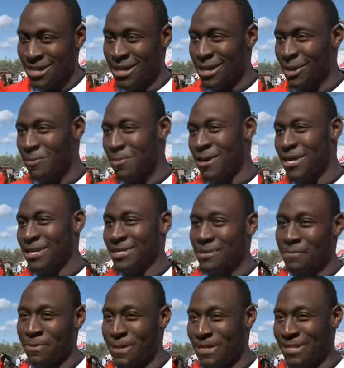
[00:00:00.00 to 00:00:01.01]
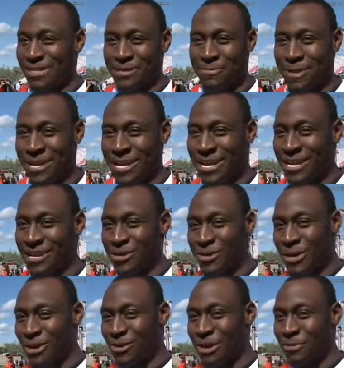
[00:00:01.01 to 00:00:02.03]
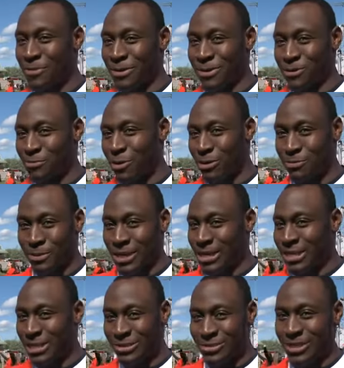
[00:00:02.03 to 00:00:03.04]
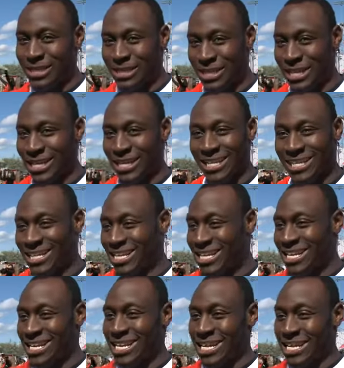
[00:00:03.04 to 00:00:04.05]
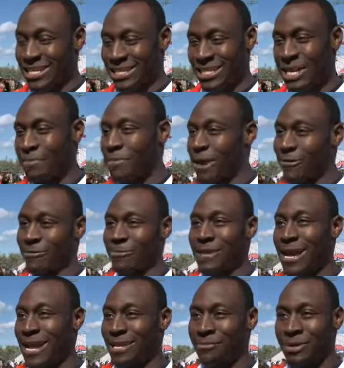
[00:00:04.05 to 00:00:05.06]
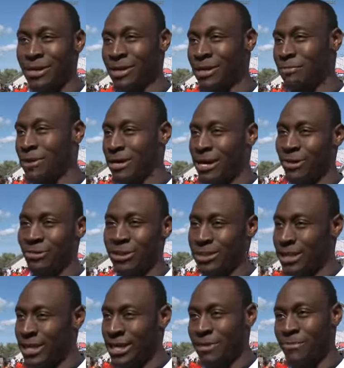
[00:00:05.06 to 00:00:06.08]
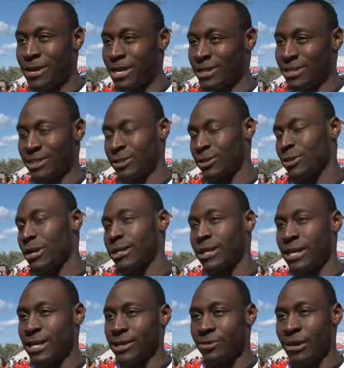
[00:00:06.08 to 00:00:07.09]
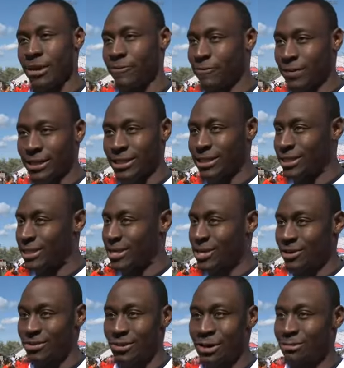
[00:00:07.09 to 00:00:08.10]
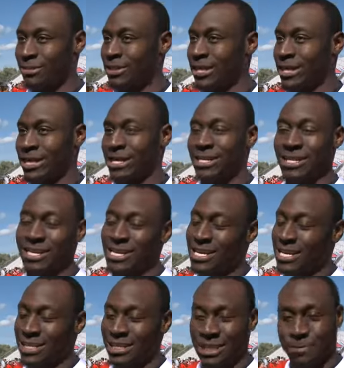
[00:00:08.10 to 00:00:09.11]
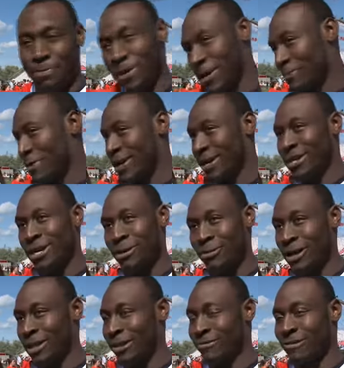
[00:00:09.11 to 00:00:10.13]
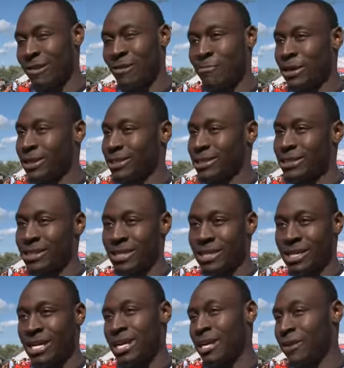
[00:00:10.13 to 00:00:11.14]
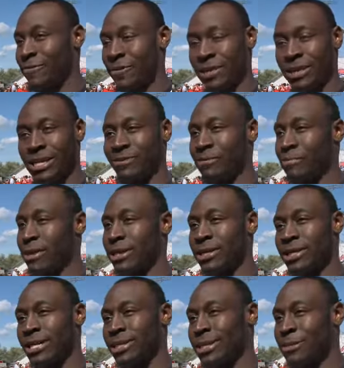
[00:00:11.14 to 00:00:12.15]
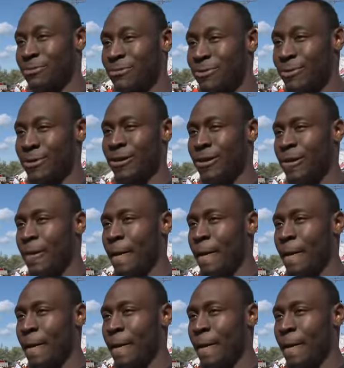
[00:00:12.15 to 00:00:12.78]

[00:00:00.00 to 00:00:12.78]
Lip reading: Man, it's a blessing, man. You know, I've been through multiple injuries, and just getting back from that and being able to get back out with the team, man, is just a great thing, a great feeling. You know what I'm saying? Just picking back up where I left off, basically, and feeling even better than I did before.